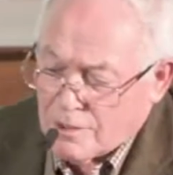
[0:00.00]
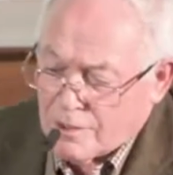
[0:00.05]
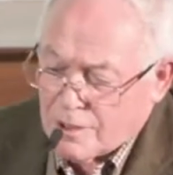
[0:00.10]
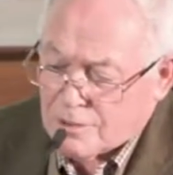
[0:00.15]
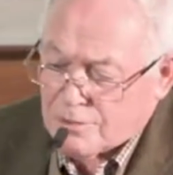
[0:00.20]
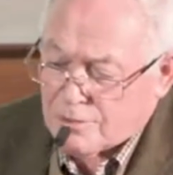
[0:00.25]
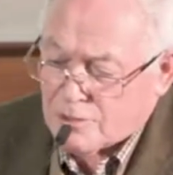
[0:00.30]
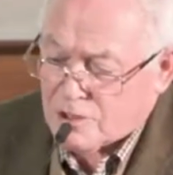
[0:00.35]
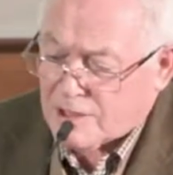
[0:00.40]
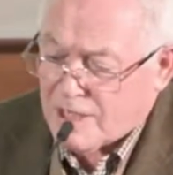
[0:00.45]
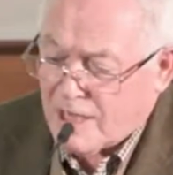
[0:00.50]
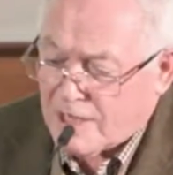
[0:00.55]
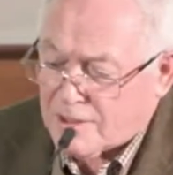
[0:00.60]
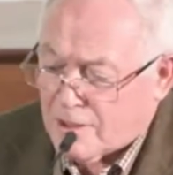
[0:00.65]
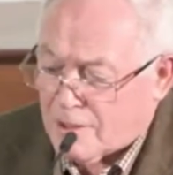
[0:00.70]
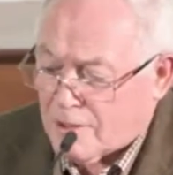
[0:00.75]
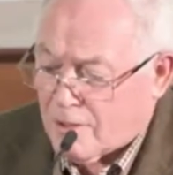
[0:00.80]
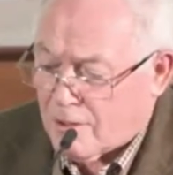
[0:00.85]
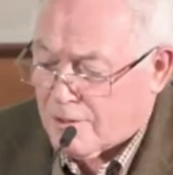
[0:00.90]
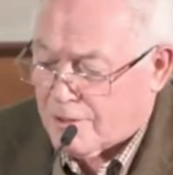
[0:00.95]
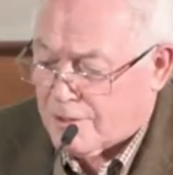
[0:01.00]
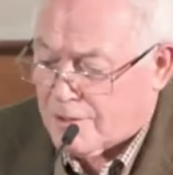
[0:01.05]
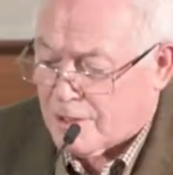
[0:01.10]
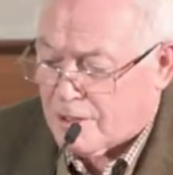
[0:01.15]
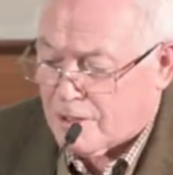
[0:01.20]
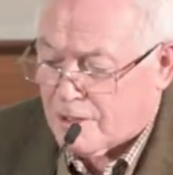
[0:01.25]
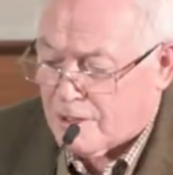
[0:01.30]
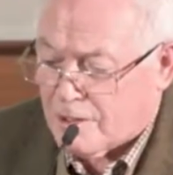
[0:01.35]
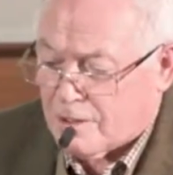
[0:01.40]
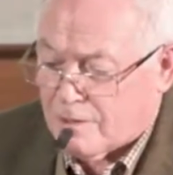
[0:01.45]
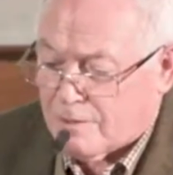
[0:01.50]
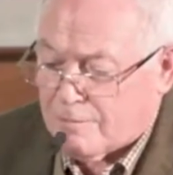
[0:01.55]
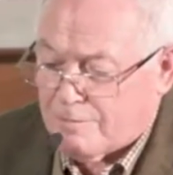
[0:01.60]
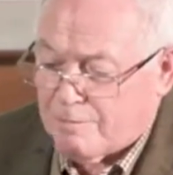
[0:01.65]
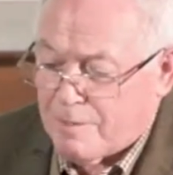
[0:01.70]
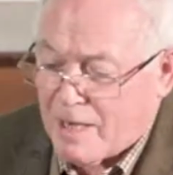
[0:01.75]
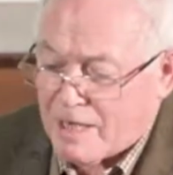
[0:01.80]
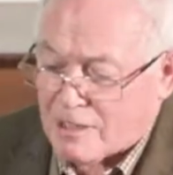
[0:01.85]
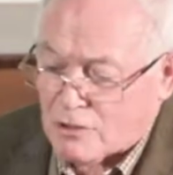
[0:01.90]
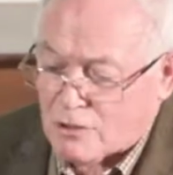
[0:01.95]
This was standing on the
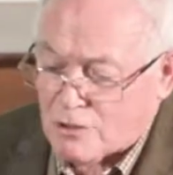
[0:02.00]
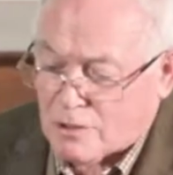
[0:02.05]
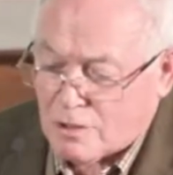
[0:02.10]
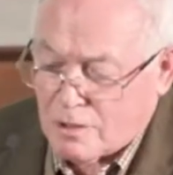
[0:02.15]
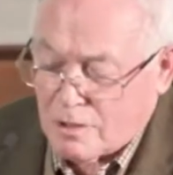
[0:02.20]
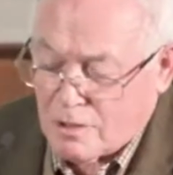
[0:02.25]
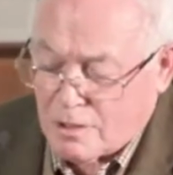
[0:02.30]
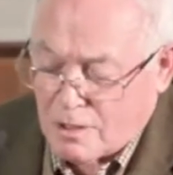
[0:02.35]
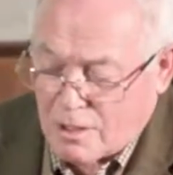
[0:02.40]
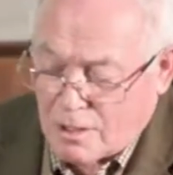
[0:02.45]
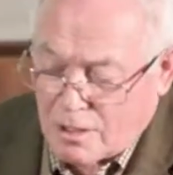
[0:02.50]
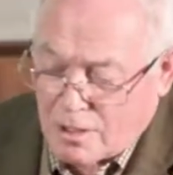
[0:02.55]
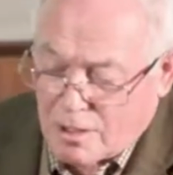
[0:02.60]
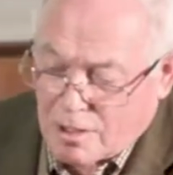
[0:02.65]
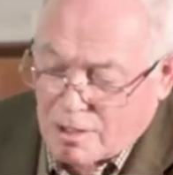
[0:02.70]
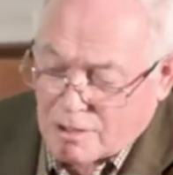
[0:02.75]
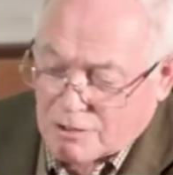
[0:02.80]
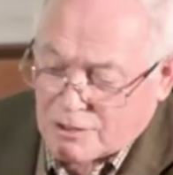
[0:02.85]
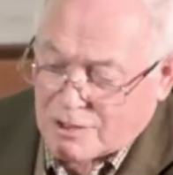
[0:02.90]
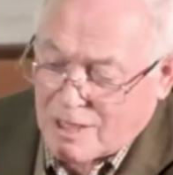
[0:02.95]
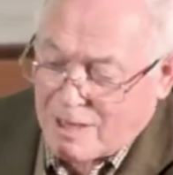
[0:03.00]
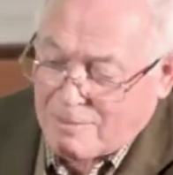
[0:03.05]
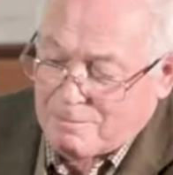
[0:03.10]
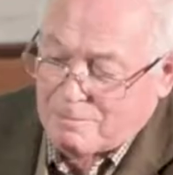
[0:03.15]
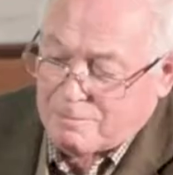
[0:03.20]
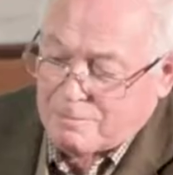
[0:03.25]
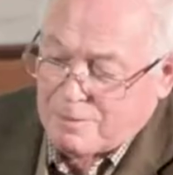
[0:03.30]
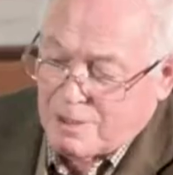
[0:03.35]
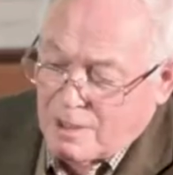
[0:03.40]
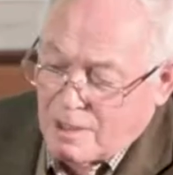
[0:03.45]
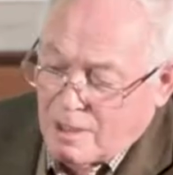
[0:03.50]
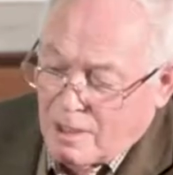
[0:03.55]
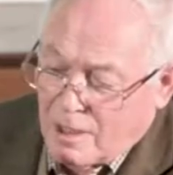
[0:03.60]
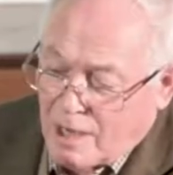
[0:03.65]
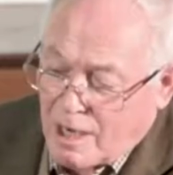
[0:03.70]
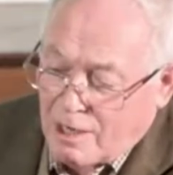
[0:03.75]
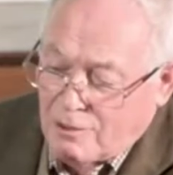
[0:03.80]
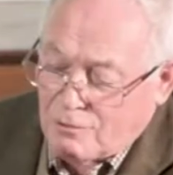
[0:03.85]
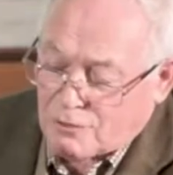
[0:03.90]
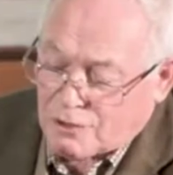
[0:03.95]
back step
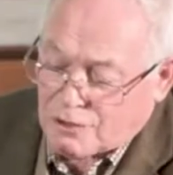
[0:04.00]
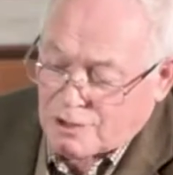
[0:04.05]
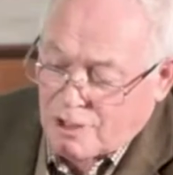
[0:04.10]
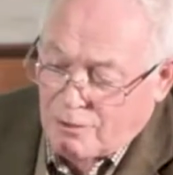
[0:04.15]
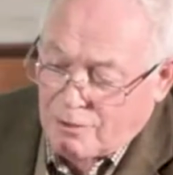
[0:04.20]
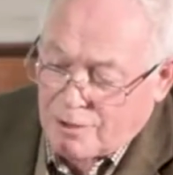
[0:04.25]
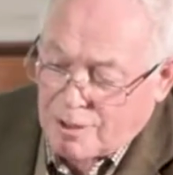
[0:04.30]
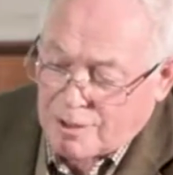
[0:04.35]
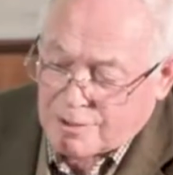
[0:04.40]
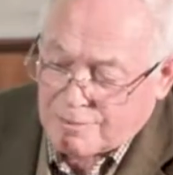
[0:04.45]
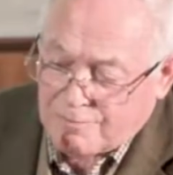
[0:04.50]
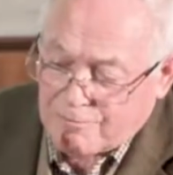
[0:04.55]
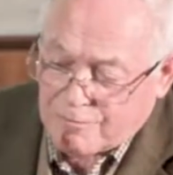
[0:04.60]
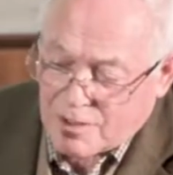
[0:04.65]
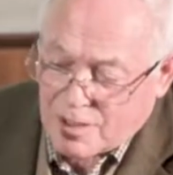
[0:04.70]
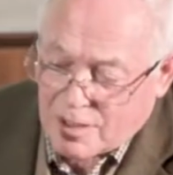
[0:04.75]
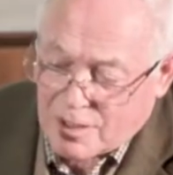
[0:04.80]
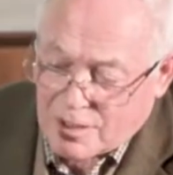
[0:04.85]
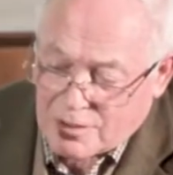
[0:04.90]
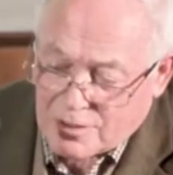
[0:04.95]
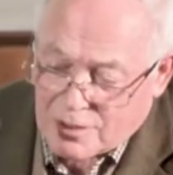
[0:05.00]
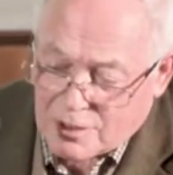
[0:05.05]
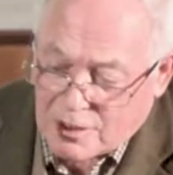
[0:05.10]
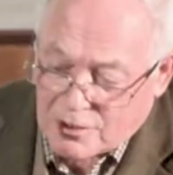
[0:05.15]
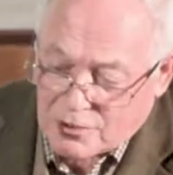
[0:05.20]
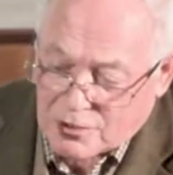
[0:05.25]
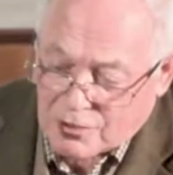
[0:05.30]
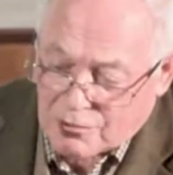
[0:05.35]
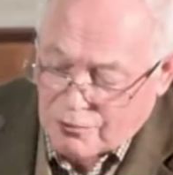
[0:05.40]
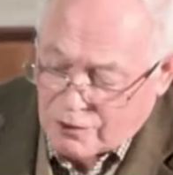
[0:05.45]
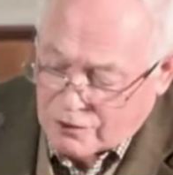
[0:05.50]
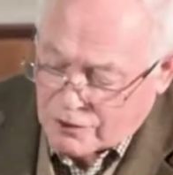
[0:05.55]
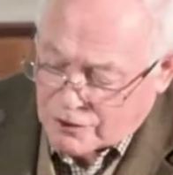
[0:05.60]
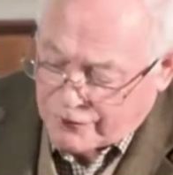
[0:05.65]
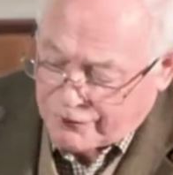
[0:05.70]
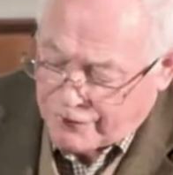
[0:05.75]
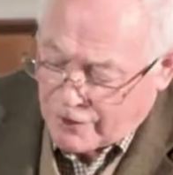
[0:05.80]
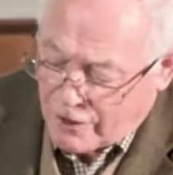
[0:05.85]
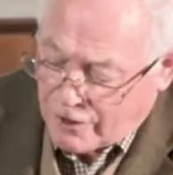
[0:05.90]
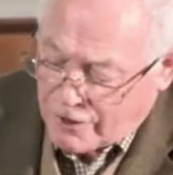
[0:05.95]
outside, and these
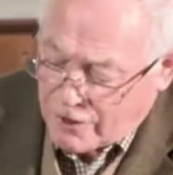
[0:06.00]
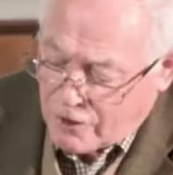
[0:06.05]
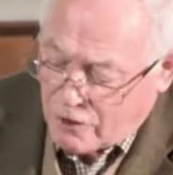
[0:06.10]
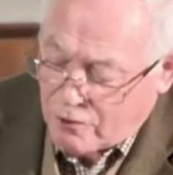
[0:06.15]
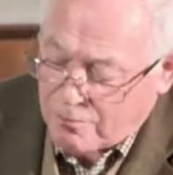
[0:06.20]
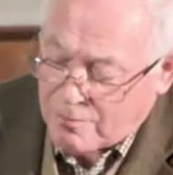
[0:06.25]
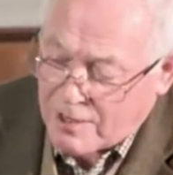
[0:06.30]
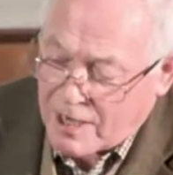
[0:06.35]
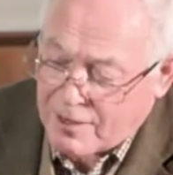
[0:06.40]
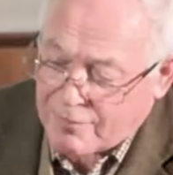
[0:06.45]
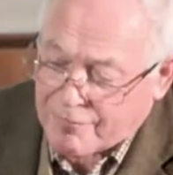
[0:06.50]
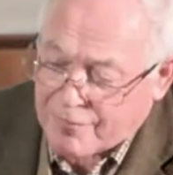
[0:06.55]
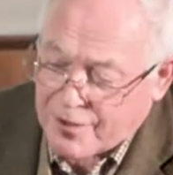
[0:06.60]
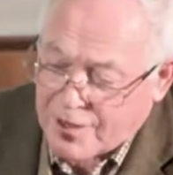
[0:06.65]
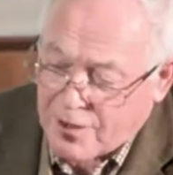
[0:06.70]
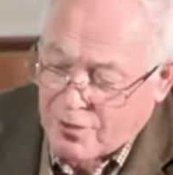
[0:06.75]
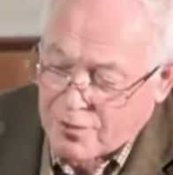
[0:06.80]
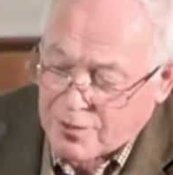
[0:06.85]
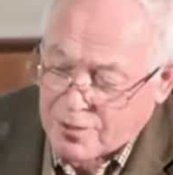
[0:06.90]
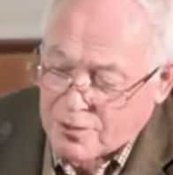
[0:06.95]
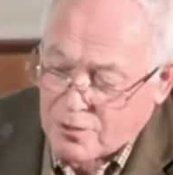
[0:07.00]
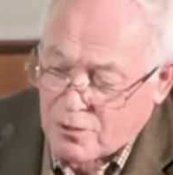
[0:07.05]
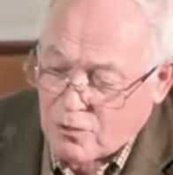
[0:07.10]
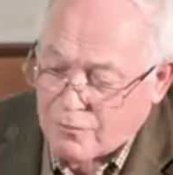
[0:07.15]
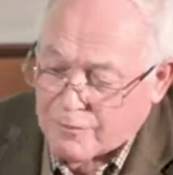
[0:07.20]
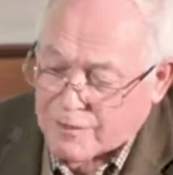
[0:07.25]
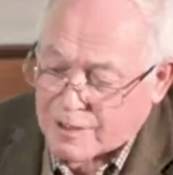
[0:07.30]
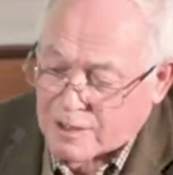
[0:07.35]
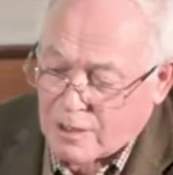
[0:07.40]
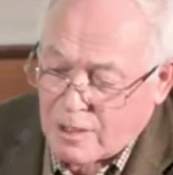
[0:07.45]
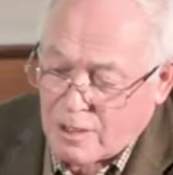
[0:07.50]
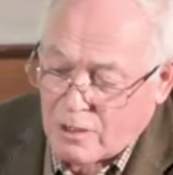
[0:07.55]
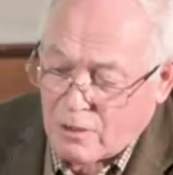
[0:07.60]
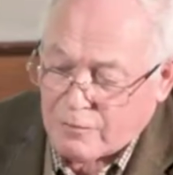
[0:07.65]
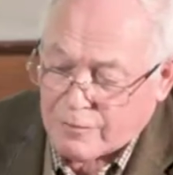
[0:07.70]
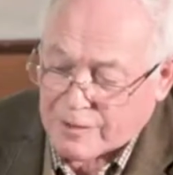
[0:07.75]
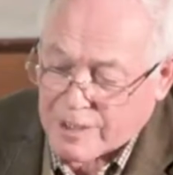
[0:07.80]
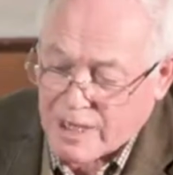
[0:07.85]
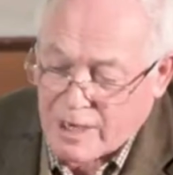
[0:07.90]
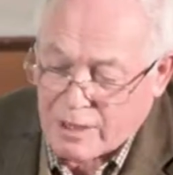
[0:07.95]
rooks fly home every night
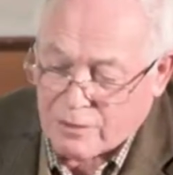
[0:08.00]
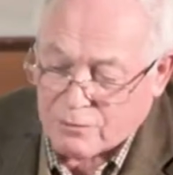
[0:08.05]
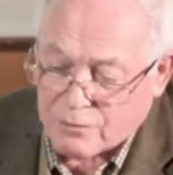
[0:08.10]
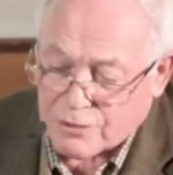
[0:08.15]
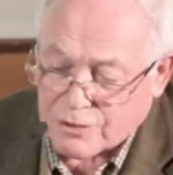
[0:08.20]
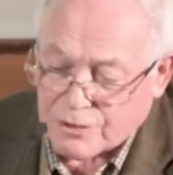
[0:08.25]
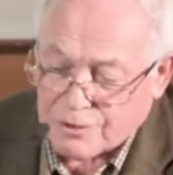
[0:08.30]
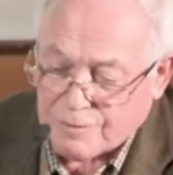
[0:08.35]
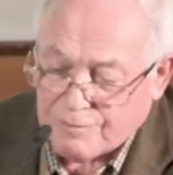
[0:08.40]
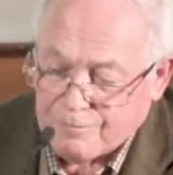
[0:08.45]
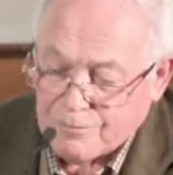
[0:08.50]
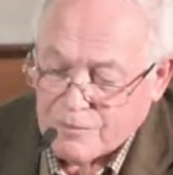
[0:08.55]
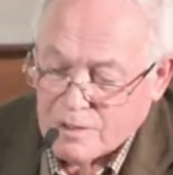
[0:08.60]
over the house.